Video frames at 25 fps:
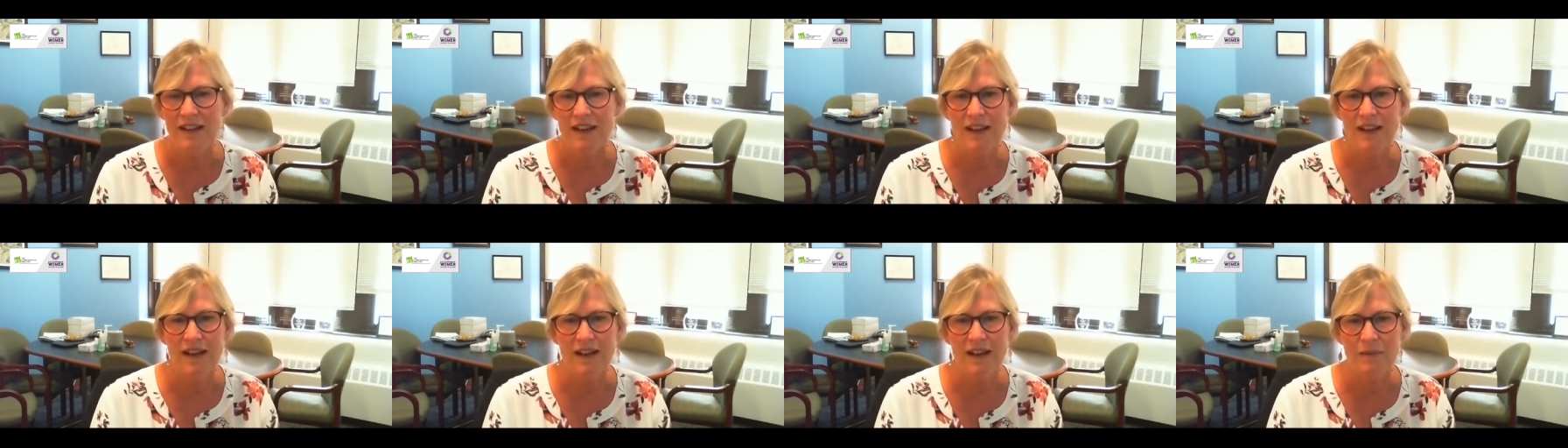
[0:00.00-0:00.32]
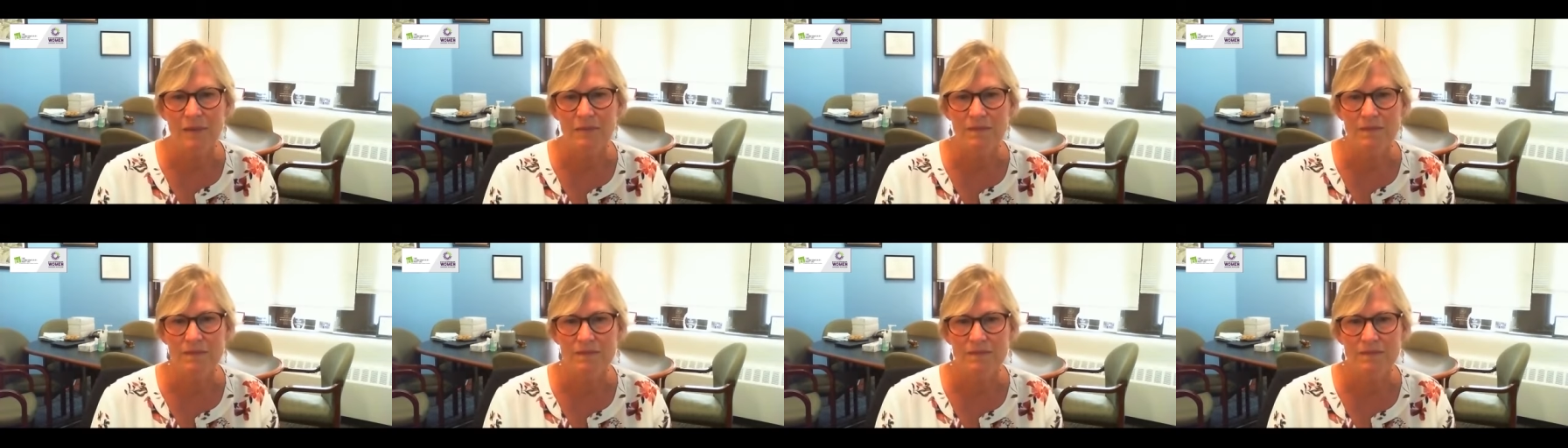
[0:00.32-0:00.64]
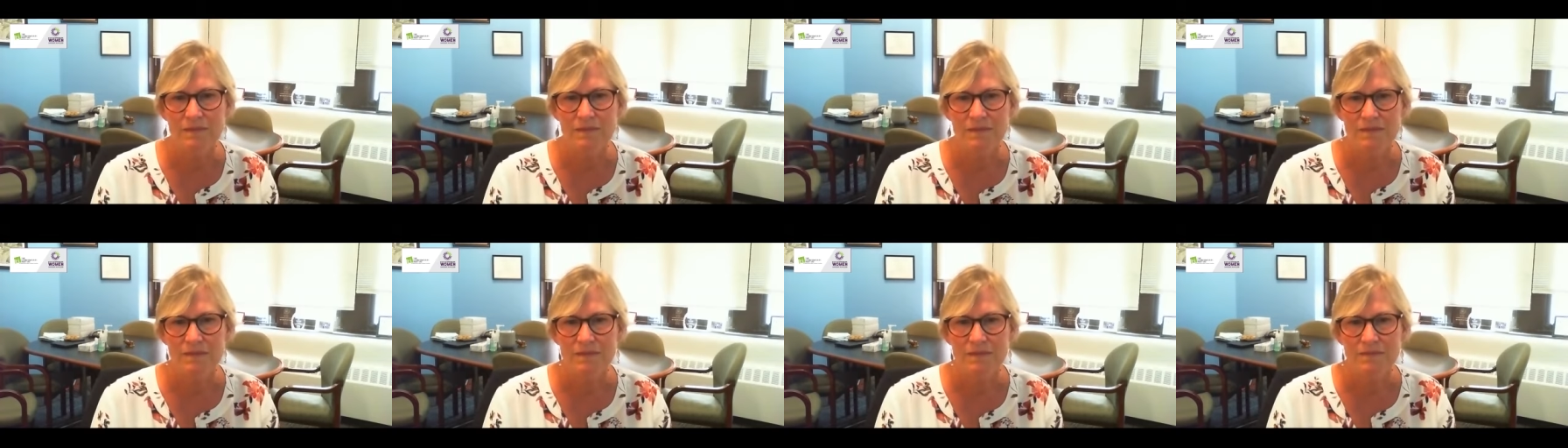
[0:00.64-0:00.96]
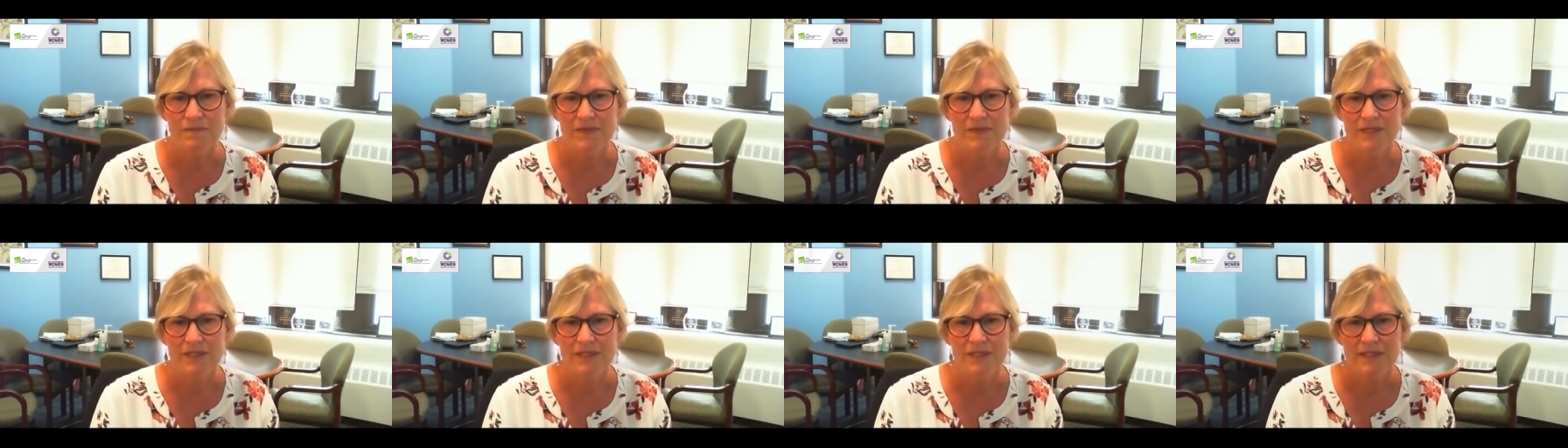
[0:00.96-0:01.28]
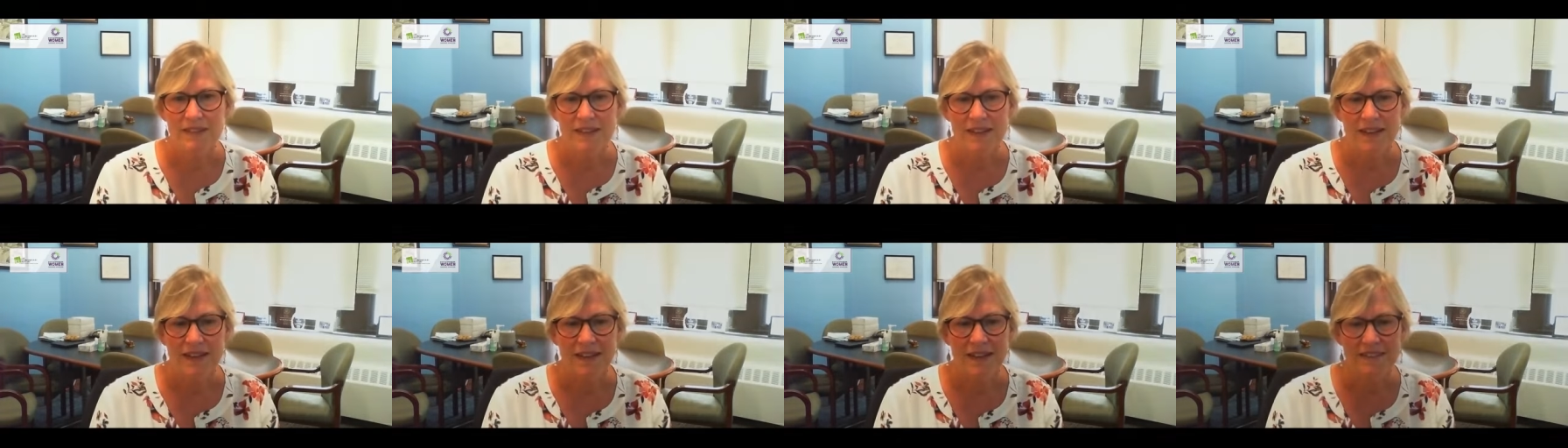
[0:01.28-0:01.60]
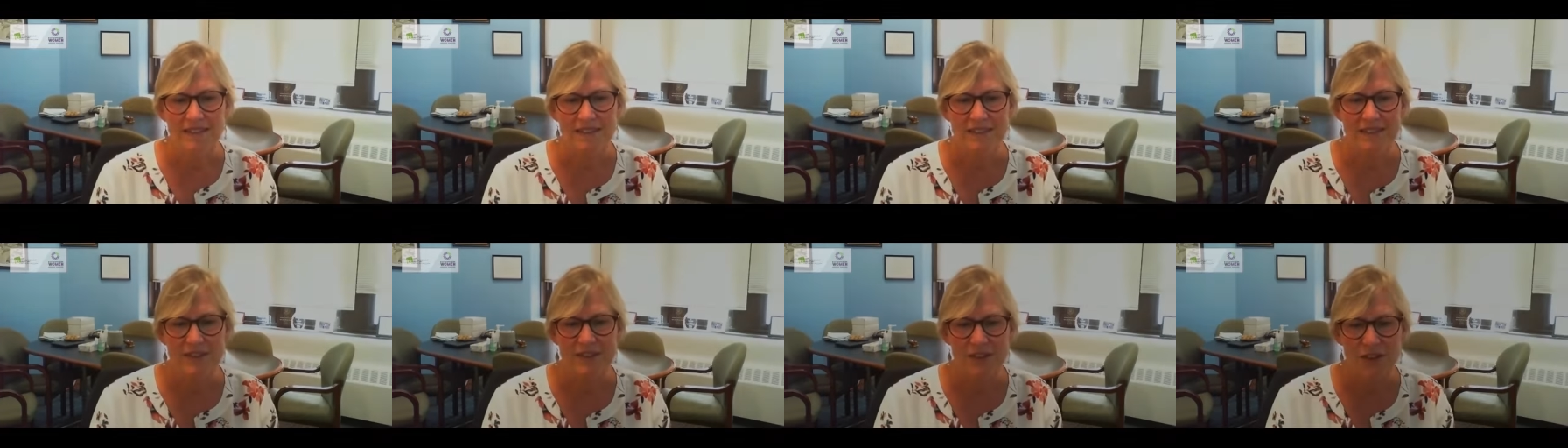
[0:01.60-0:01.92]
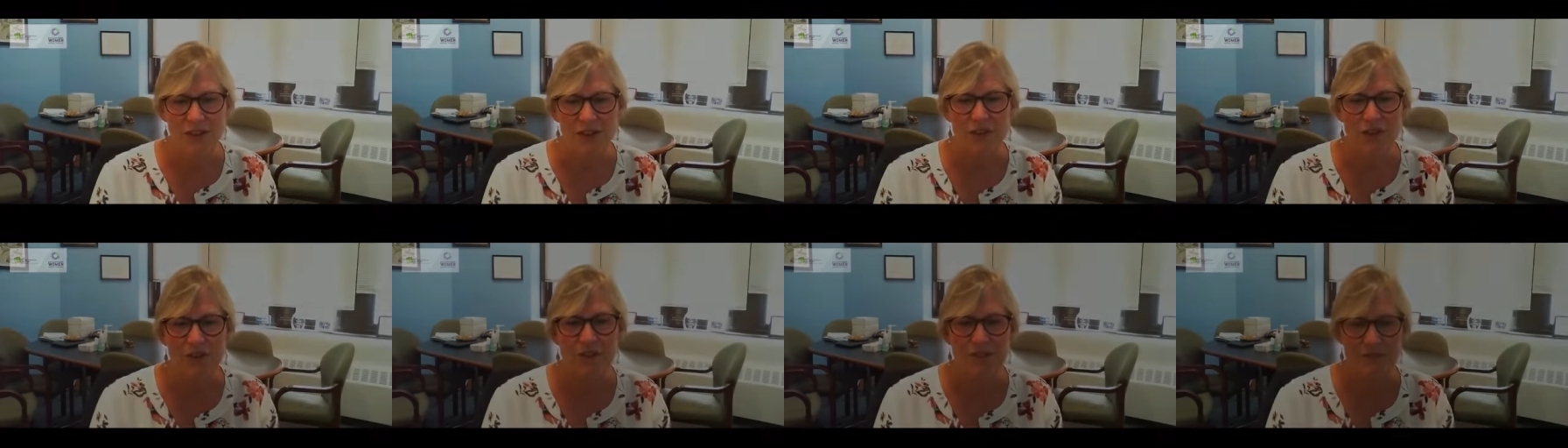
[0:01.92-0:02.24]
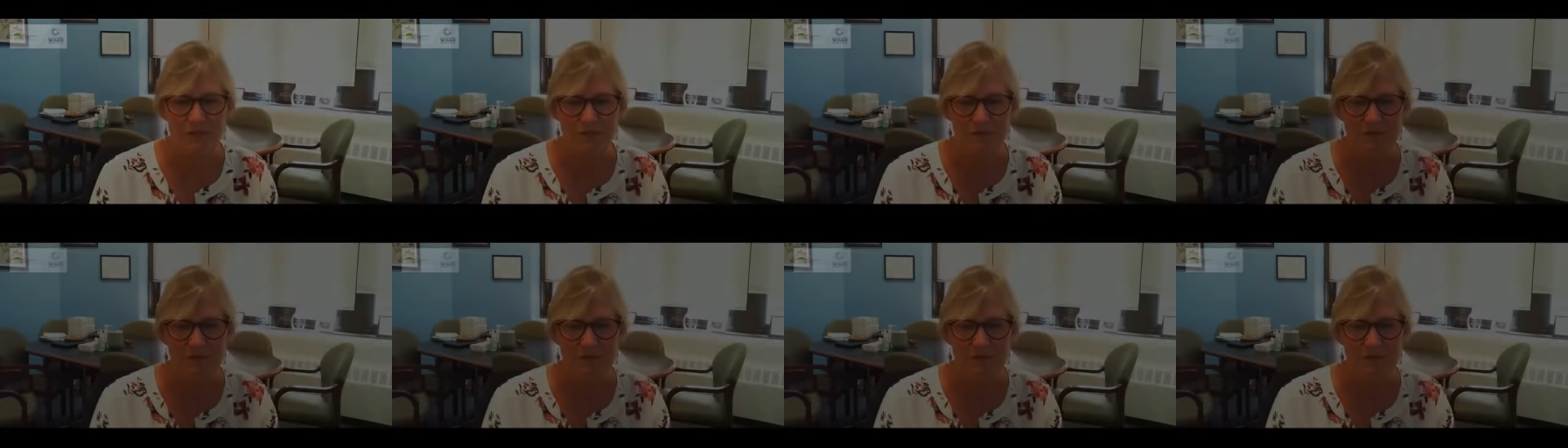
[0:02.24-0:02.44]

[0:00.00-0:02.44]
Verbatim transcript: um, and so